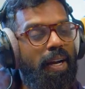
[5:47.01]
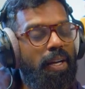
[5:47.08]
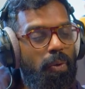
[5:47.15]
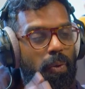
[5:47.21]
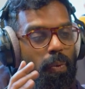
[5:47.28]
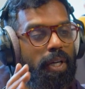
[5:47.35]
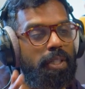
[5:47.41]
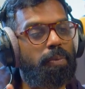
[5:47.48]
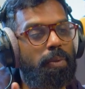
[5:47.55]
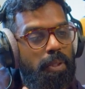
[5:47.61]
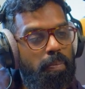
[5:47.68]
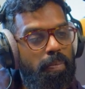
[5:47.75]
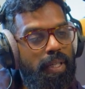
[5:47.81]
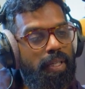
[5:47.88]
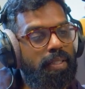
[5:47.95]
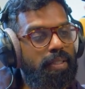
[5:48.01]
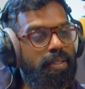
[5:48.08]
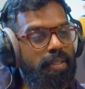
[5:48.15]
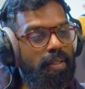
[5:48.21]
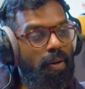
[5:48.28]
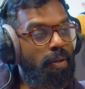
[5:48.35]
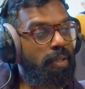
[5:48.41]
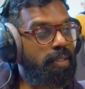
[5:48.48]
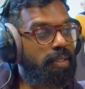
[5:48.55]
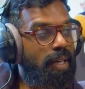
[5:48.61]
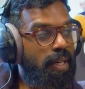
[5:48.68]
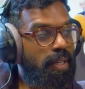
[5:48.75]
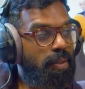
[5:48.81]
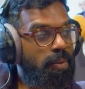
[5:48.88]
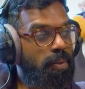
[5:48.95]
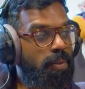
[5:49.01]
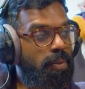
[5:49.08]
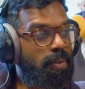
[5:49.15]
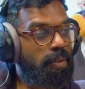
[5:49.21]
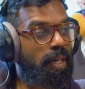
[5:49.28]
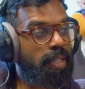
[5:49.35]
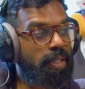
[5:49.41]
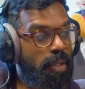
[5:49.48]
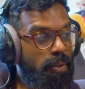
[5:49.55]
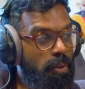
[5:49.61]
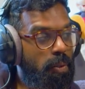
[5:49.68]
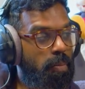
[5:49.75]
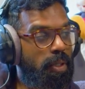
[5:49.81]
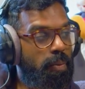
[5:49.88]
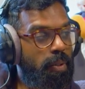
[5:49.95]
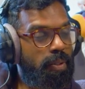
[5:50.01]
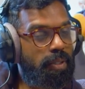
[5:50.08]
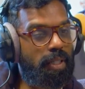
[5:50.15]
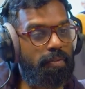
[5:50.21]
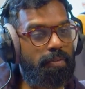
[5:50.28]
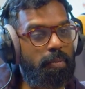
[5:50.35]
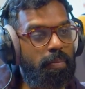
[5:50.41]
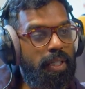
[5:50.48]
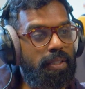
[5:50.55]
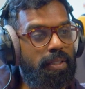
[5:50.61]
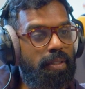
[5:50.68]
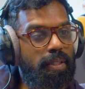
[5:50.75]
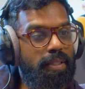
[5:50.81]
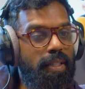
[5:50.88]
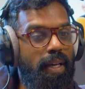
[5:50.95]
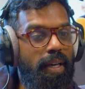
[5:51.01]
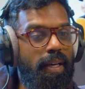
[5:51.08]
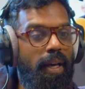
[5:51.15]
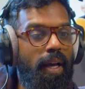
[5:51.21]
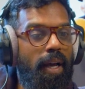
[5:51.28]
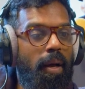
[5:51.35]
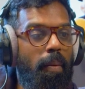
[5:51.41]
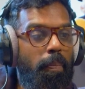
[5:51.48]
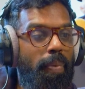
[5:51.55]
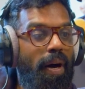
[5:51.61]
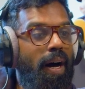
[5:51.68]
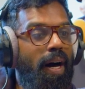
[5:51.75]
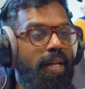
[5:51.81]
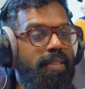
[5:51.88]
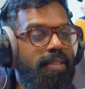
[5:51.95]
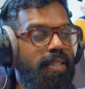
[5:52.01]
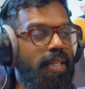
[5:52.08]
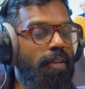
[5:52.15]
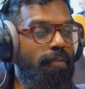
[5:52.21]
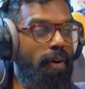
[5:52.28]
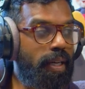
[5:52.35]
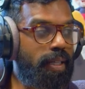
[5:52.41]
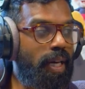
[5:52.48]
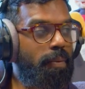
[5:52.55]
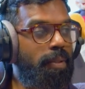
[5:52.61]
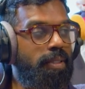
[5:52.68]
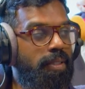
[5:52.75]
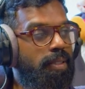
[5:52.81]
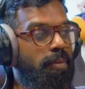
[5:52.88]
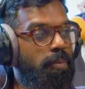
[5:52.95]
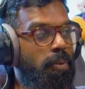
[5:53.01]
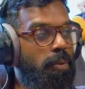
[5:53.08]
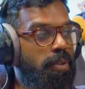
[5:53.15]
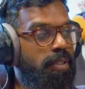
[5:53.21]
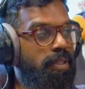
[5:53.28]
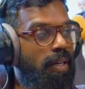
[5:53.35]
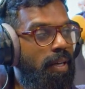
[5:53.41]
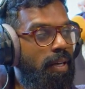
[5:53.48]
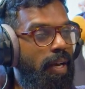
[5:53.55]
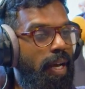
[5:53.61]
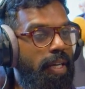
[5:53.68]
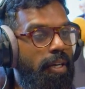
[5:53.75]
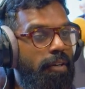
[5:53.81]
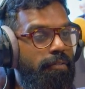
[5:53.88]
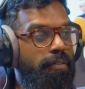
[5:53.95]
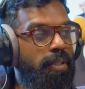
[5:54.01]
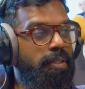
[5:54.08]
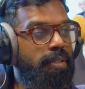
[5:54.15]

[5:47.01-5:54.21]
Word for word: I always want a beach holiday, or, like, you know, normally we always go for a beach holiday. But if I go into the water and I feel